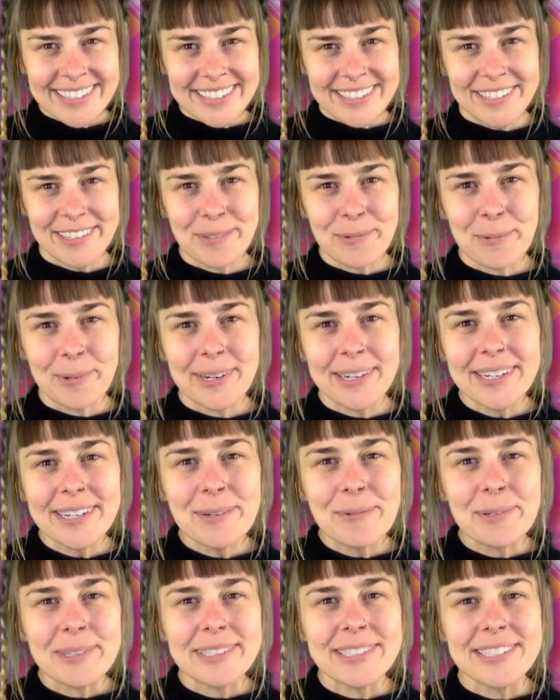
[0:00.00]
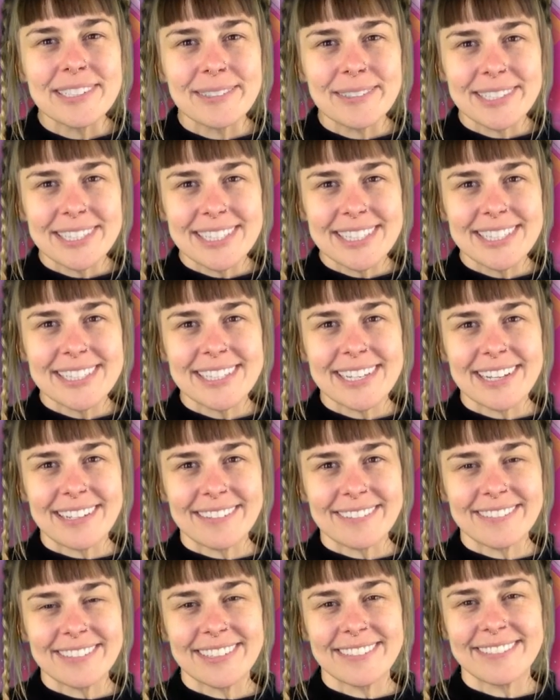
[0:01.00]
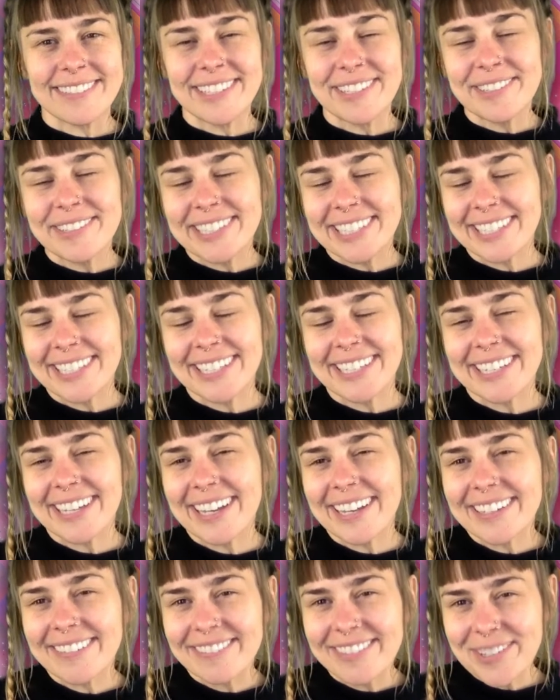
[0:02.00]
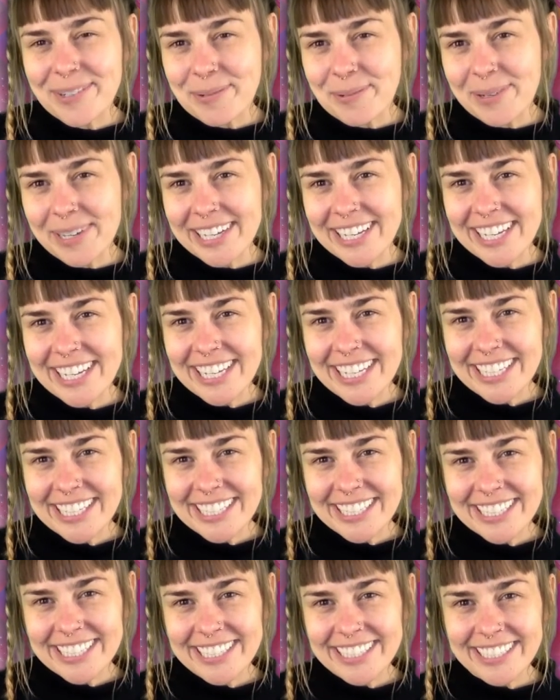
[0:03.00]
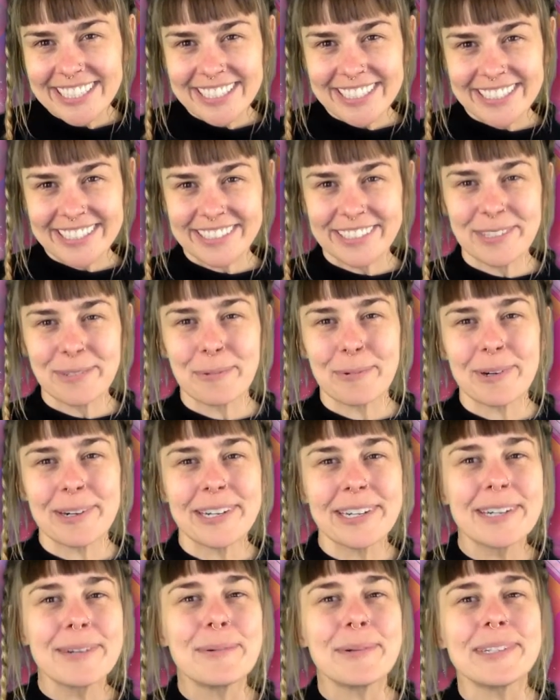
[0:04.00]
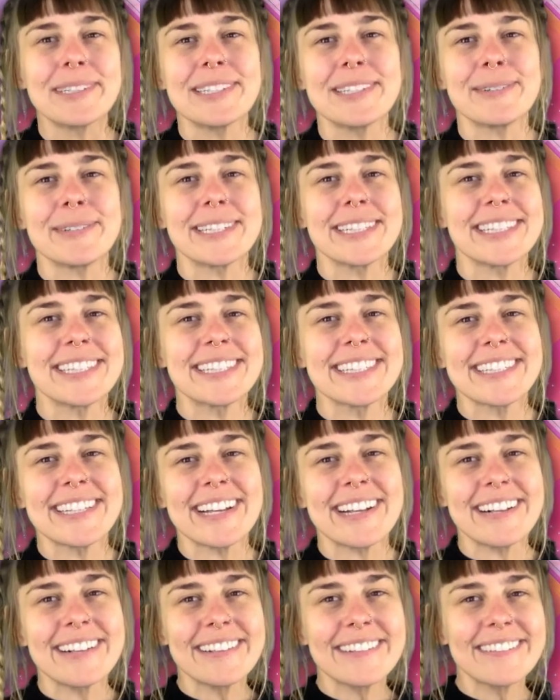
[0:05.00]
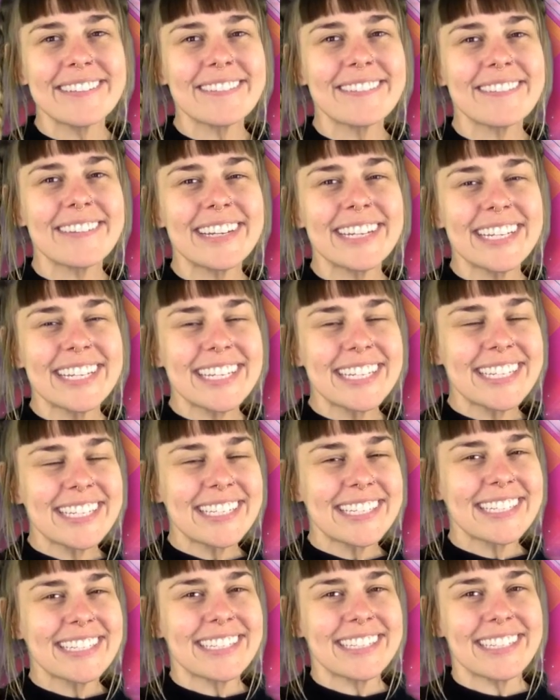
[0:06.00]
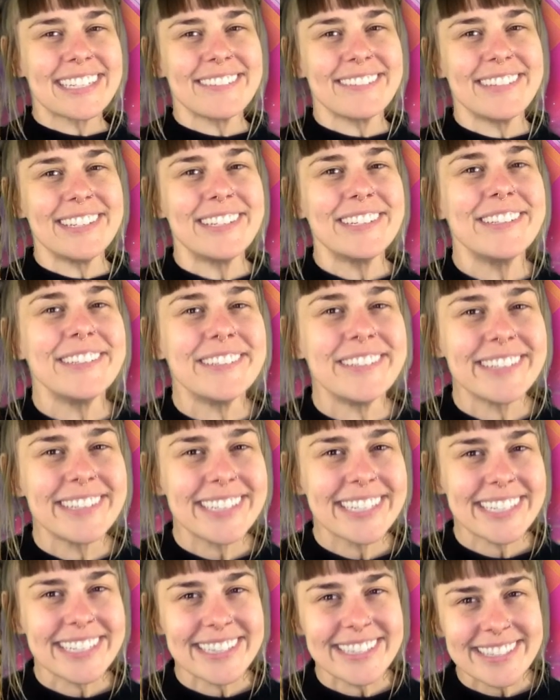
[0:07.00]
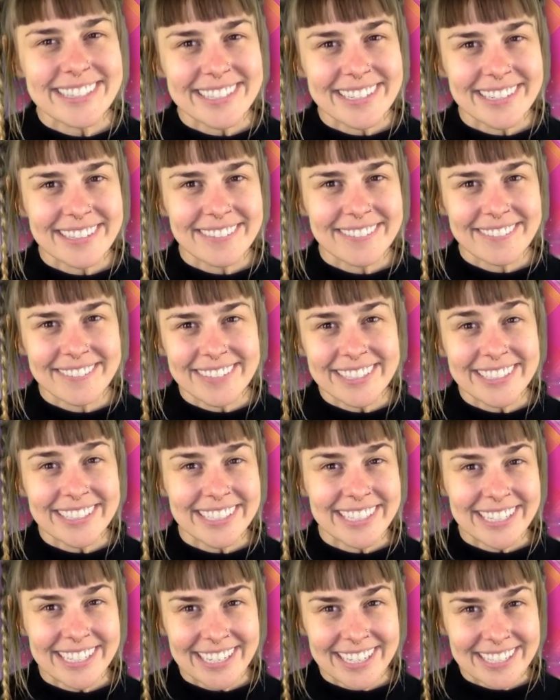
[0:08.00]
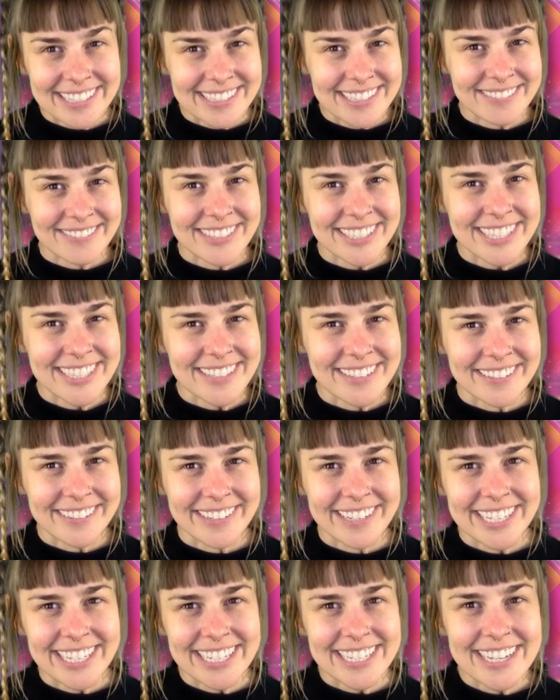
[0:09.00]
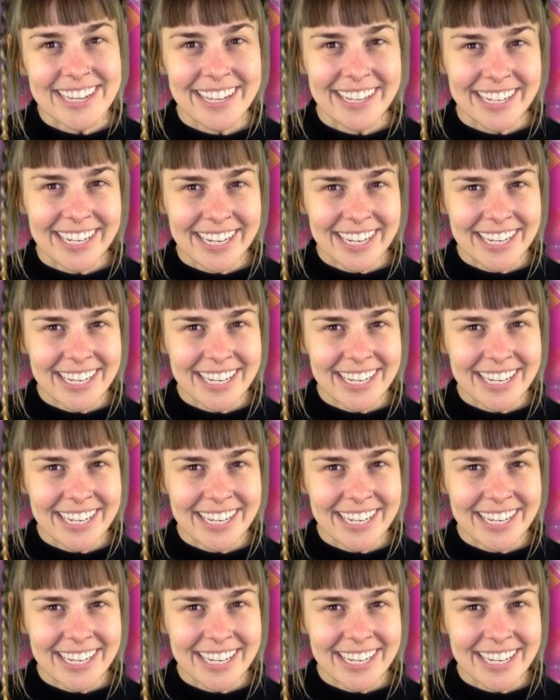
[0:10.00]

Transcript: Your work will do itself if you can get out of the way. Your work will do itself if you can start feeling as if it's already done.